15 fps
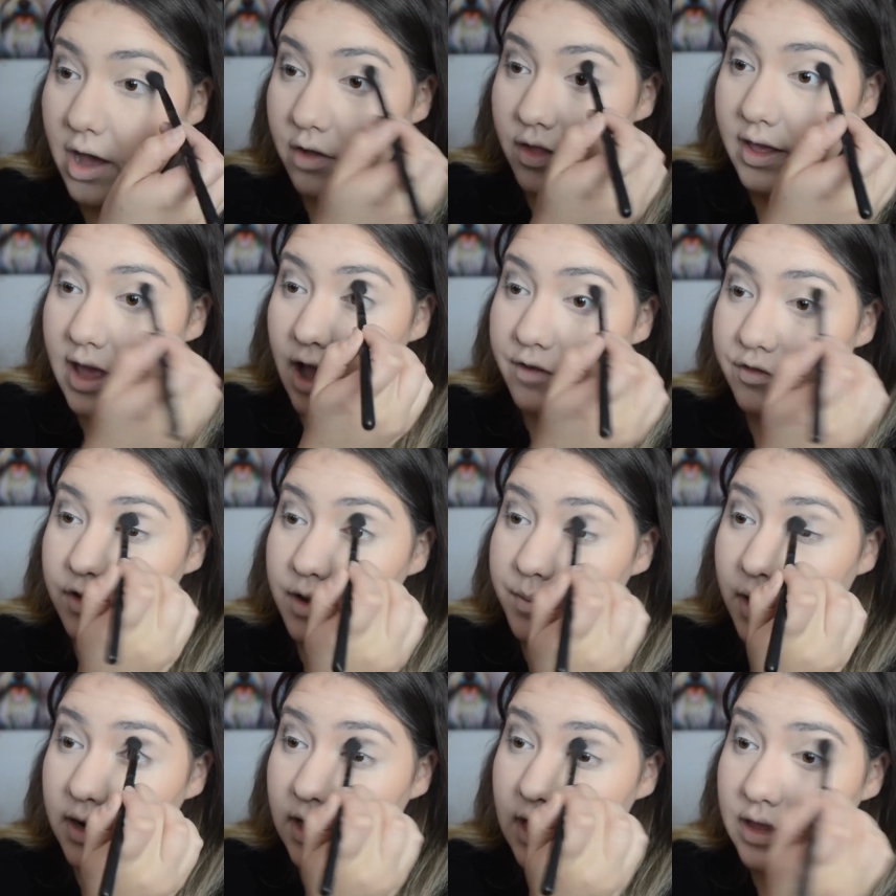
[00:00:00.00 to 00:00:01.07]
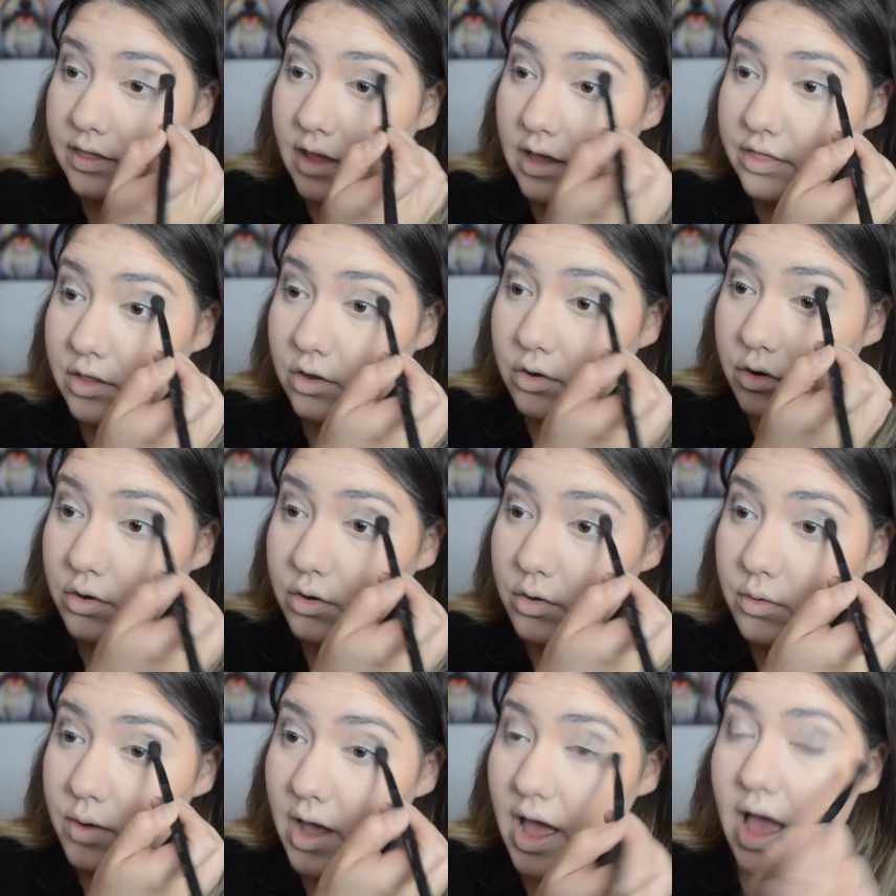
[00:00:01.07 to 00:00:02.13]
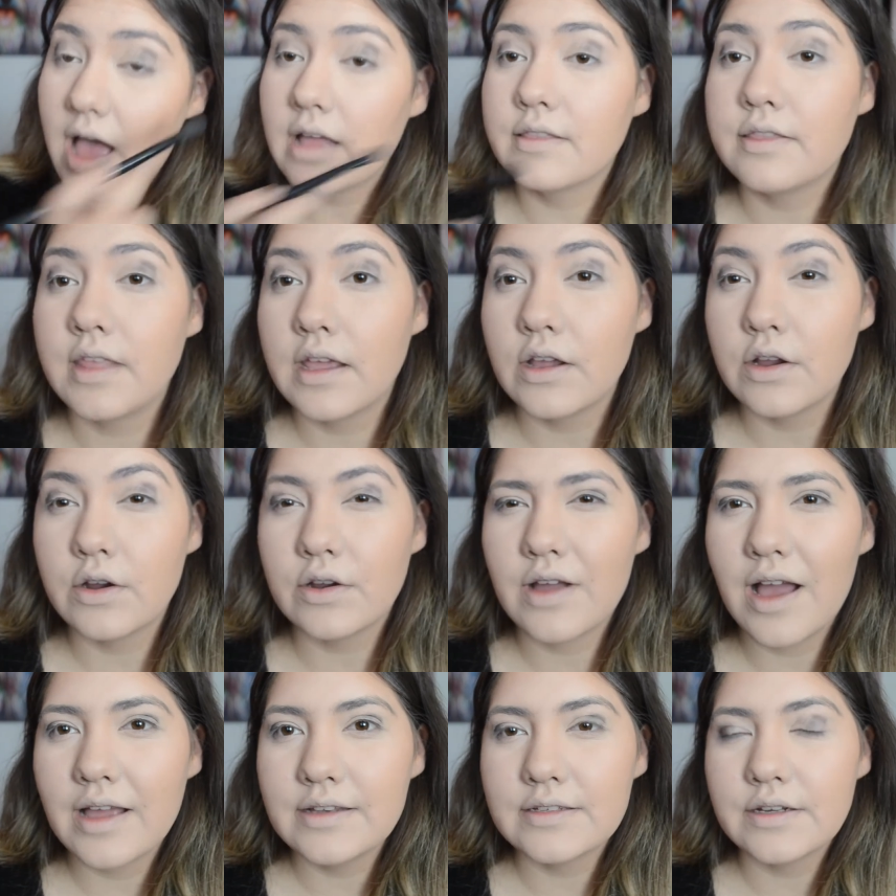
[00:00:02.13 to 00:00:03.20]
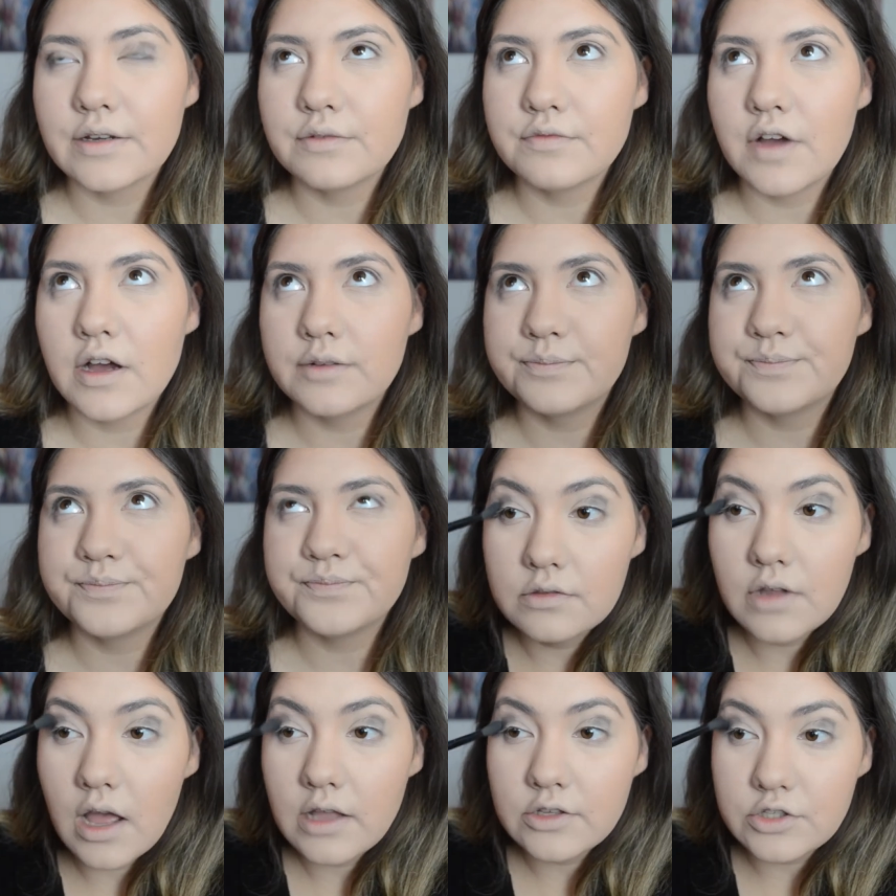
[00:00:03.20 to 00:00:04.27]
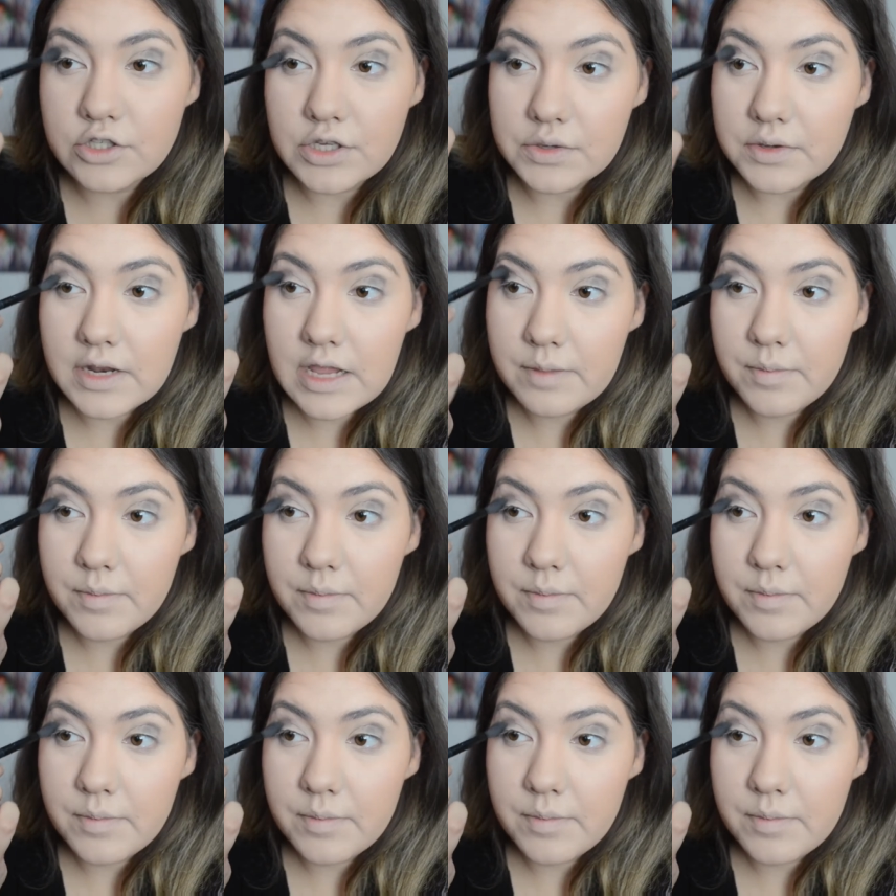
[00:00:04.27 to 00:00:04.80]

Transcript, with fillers: Uh, like everybody in like the crew had their kind of um not duty,